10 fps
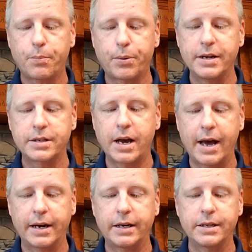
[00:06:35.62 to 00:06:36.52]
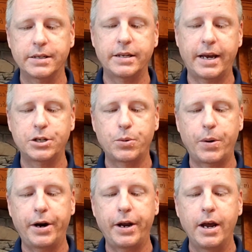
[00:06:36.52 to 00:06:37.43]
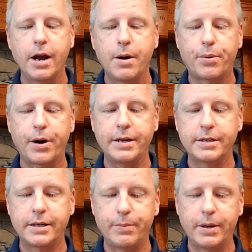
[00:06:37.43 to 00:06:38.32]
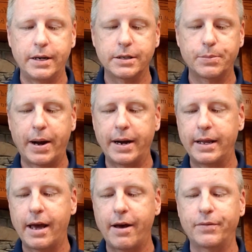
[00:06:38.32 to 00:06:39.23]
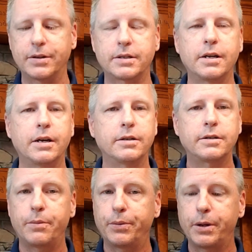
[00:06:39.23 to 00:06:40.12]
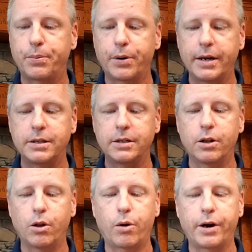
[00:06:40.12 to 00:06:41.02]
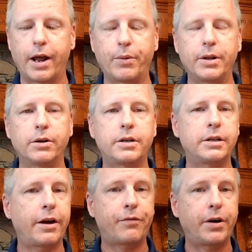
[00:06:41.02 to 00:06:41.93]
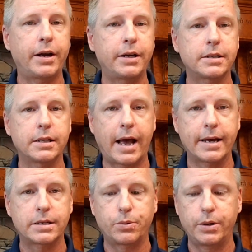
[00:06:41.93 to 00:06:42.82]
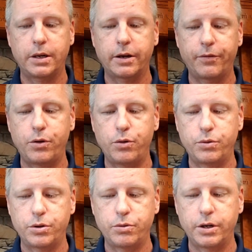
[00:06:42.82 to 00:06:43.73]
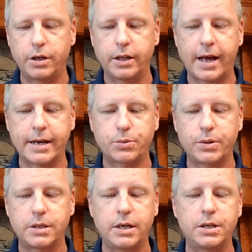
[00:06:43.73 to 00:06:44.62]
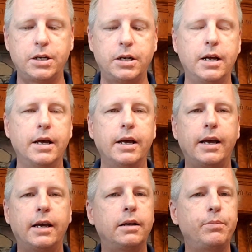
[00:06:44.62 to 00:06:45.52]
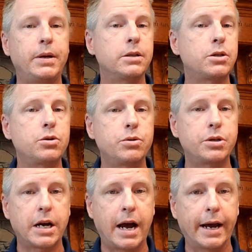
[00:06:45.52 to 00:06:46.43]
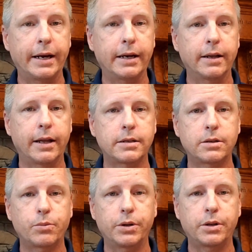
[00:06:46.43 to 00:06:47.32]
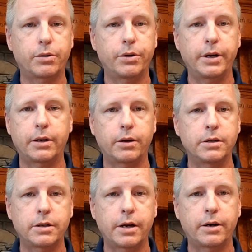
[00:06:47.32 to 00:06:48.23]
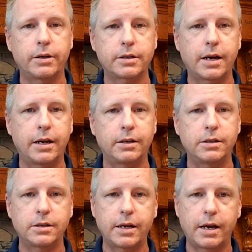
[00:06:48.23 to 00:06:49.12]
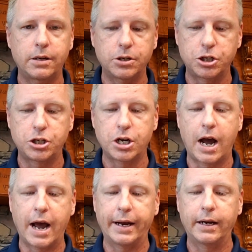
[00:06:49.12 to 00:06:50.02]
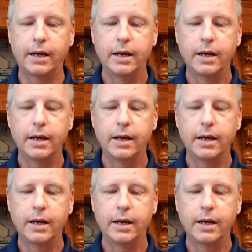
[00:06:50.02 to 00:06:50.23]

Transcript: Praise God in his sanctuary. Praise him in his mighty heavens." simply praising the Lord. Now, we looked at that phrase last week. If you tuned into last week's teaching, it means to shine. That's what the Greek is there. It's kind of just saying to shine.